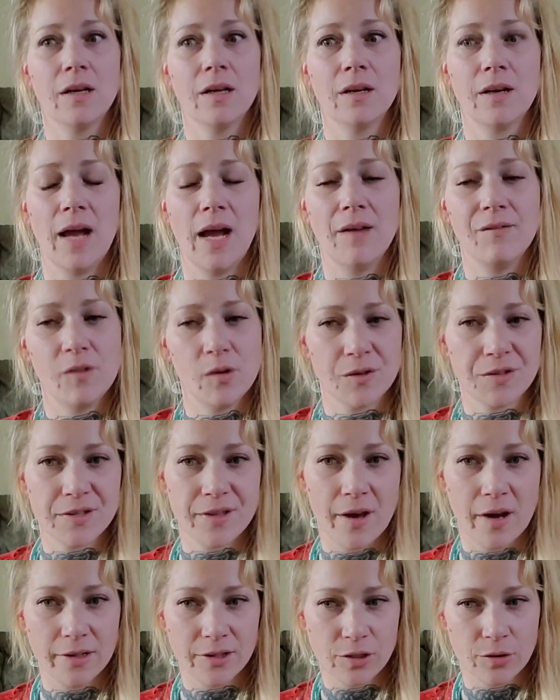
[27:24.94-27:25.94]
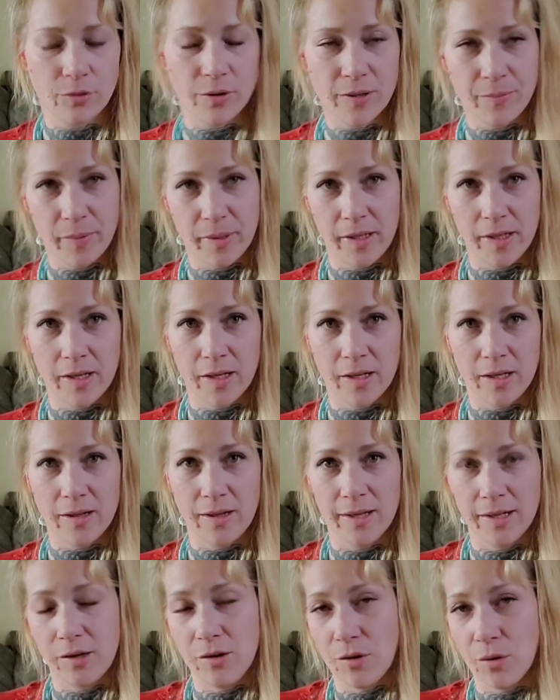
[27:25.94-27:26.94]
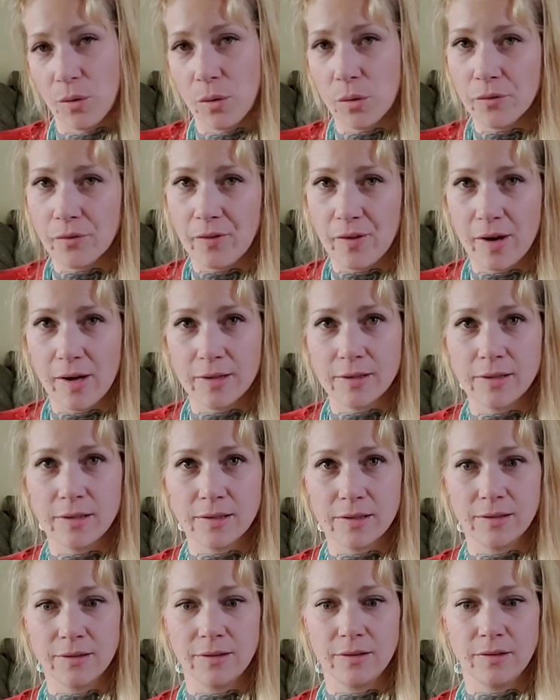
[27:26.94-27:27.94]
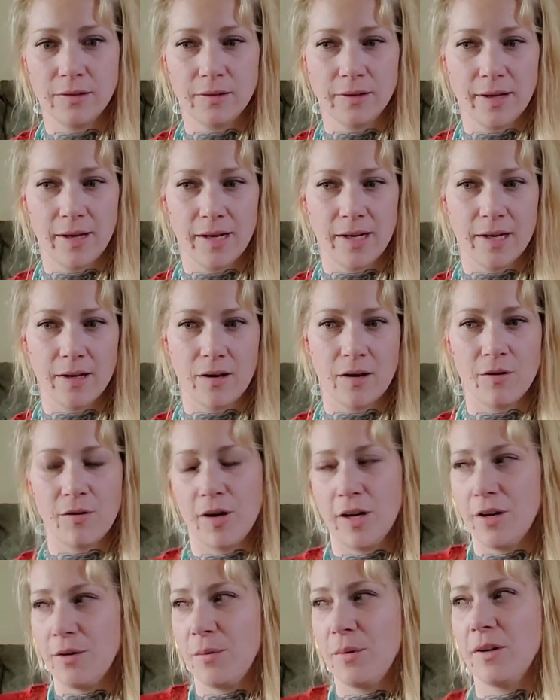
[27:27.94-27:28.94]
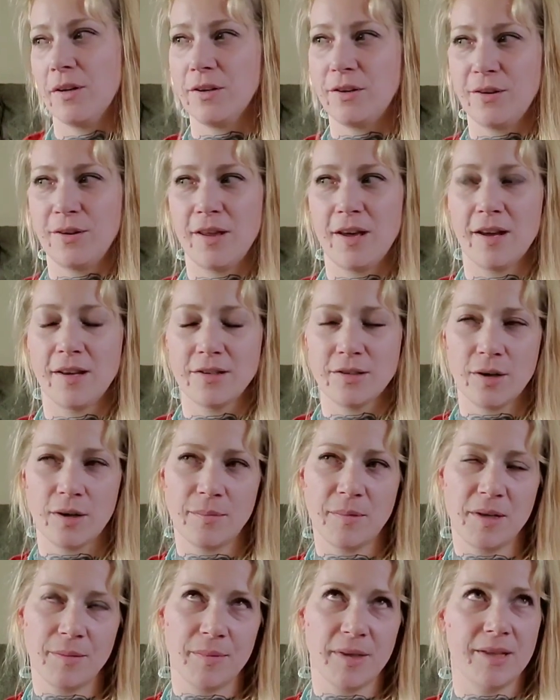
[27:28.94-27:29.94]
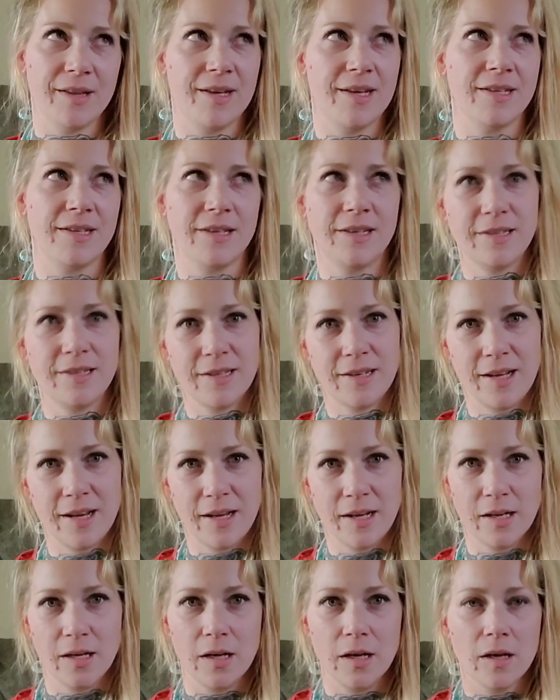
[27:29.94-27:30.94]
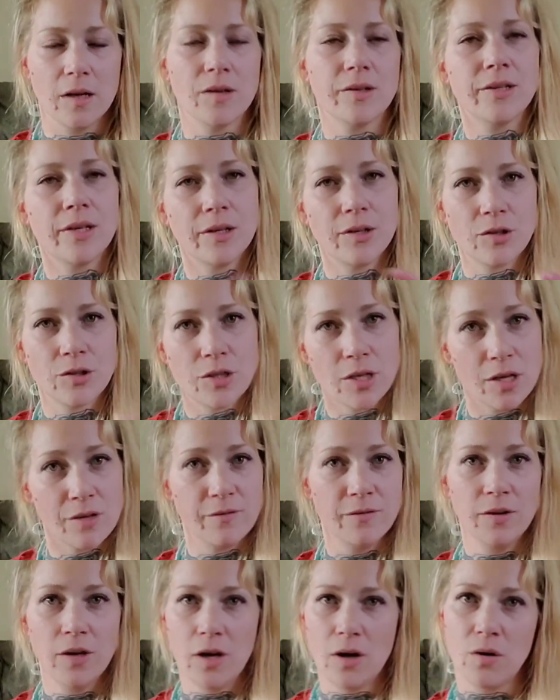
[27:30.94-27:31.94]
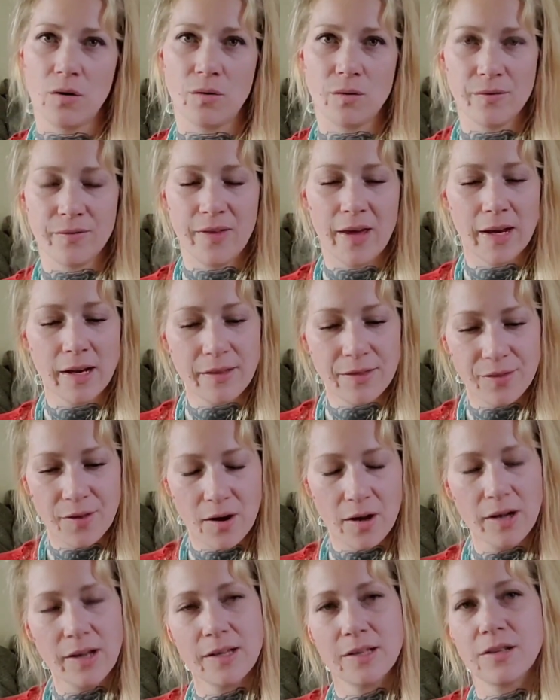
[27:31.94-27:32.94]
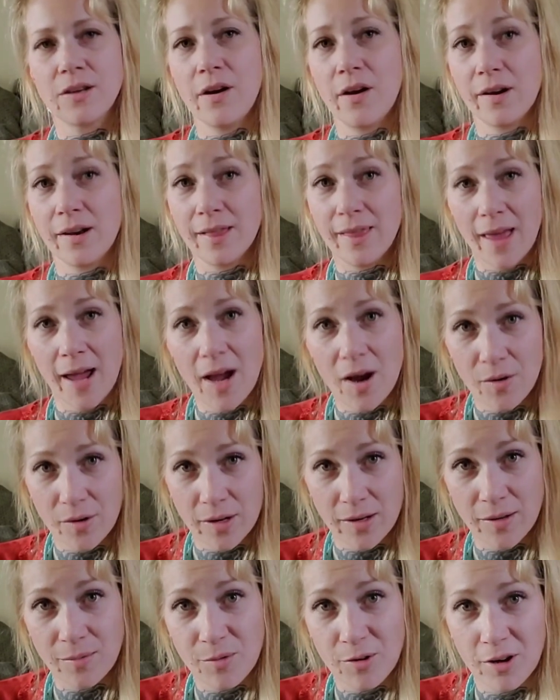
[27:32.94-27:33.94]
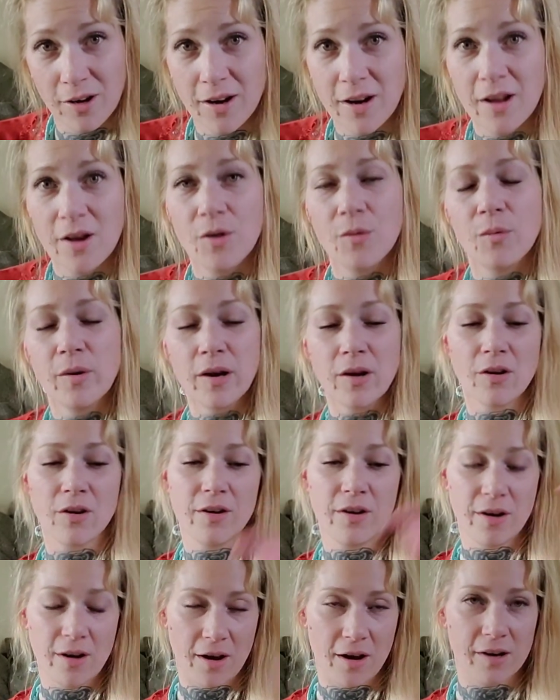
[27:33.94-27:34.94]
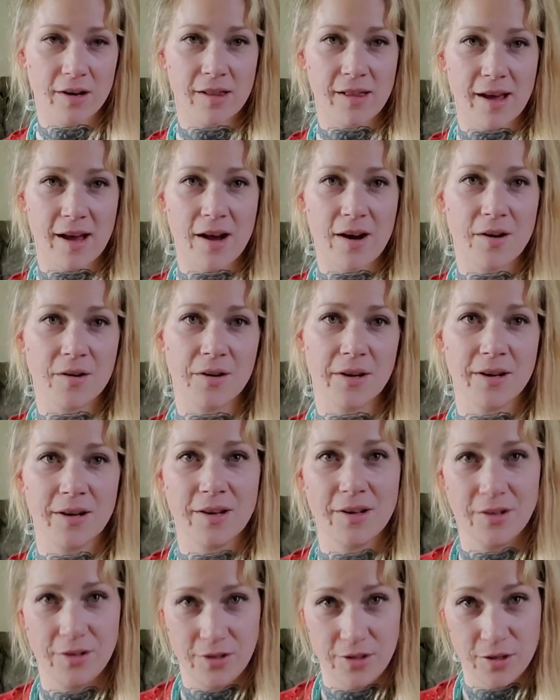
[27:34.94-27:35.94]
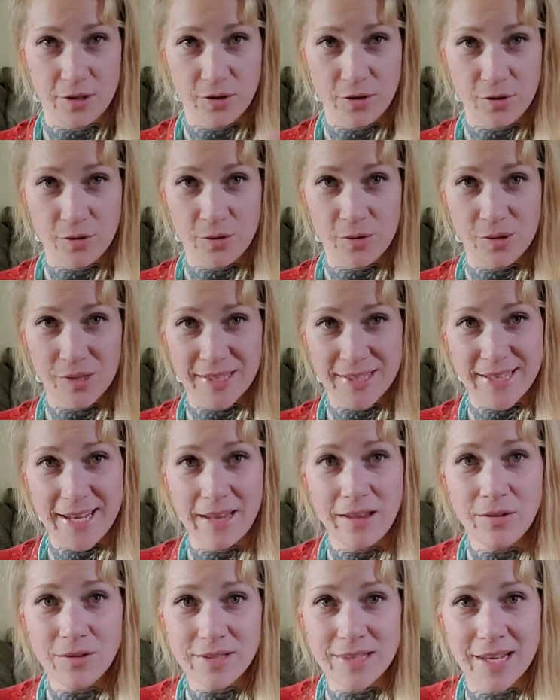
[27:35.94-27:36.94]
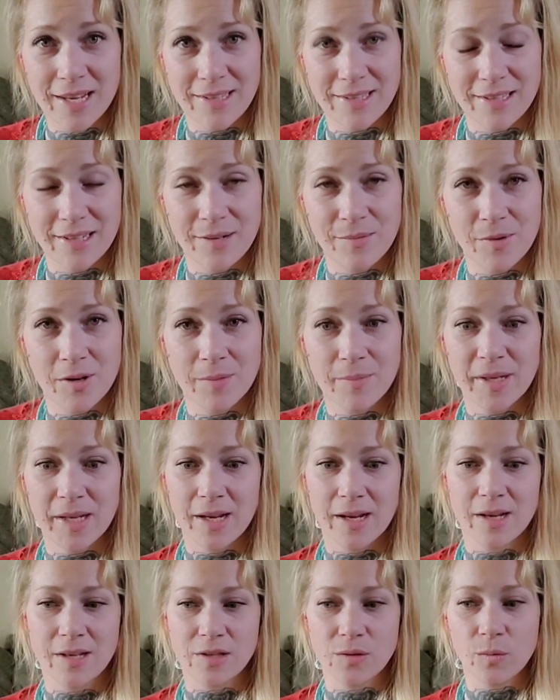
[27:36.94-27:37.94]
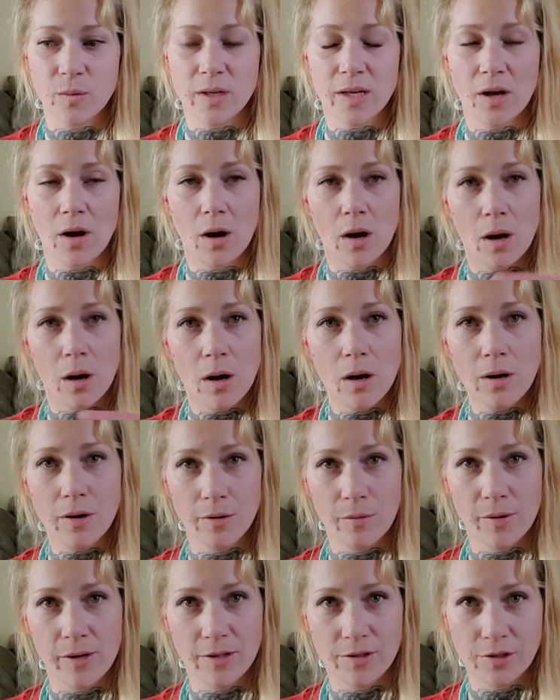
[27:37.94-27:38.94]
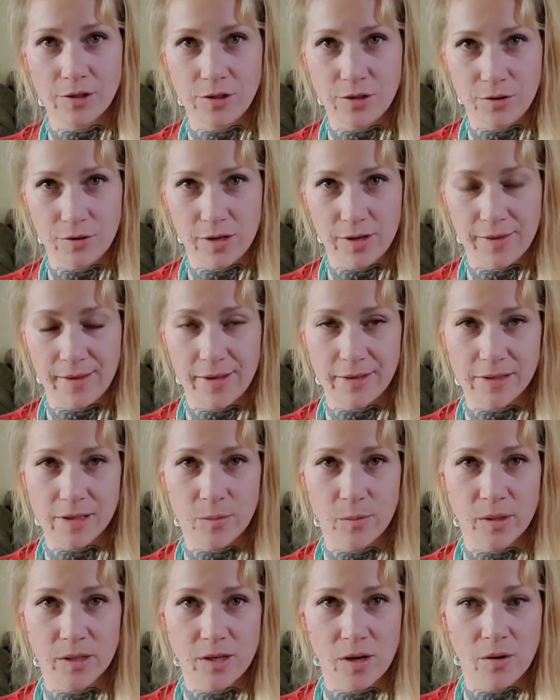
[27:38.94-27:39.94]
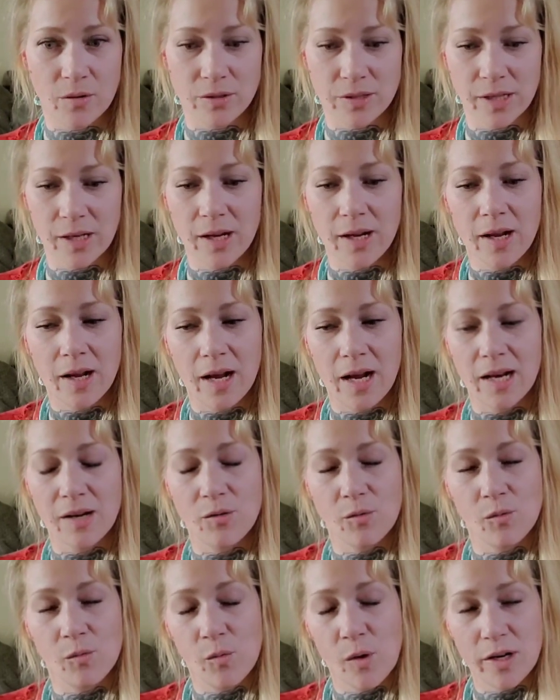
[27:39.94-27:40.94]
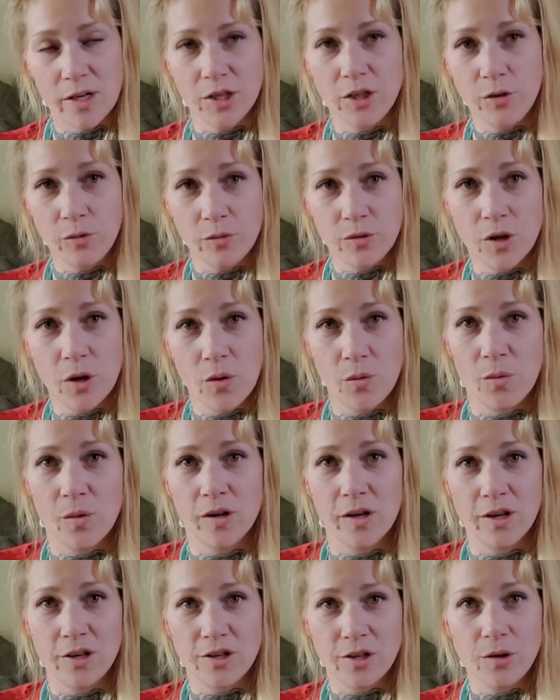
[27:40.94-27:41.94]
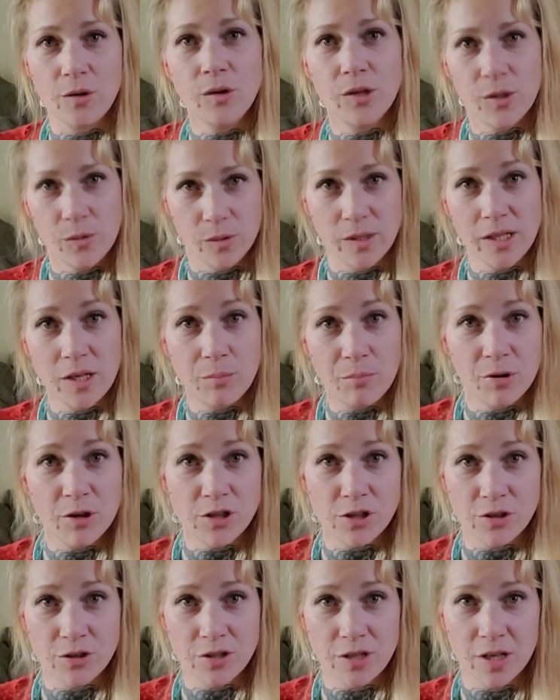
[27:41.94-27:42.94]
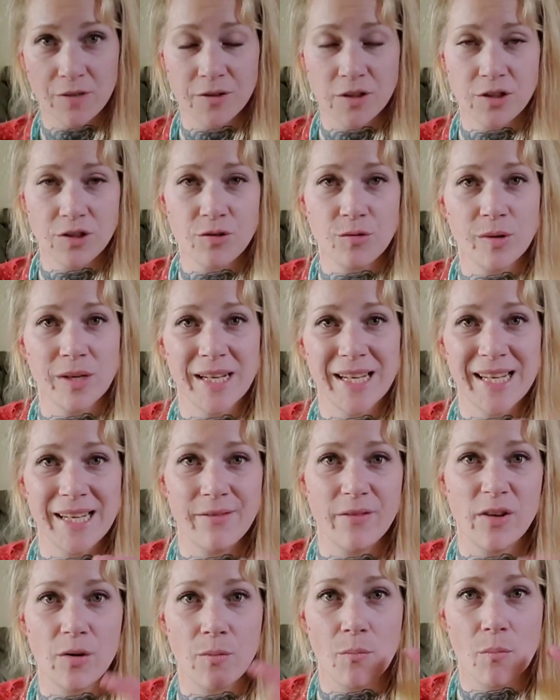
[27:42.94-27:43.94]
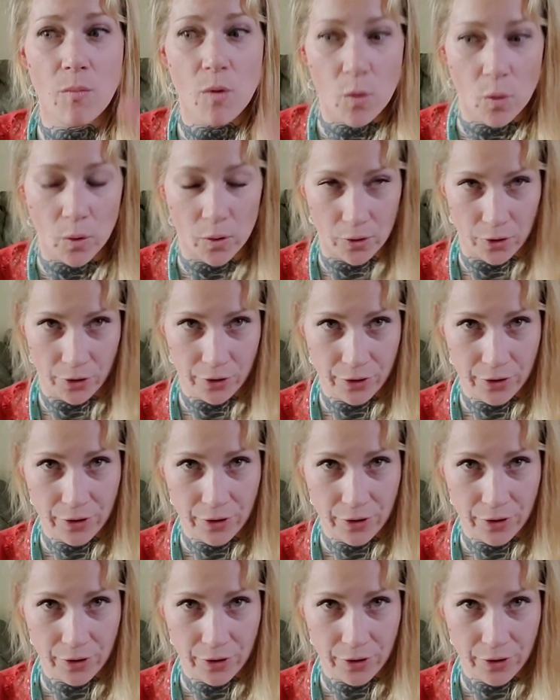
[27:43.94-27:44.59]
have those thoughts creeping in, like your old thoughts, like, oh, I don't want to do that, so I'm going to be lazy today. Tell yourself, no, that thought is not allowed anymore. We are not allowed to say those things anymore, because we are going to do the things that we don't. And what you don't want to do, you need to push yourself to do it even more.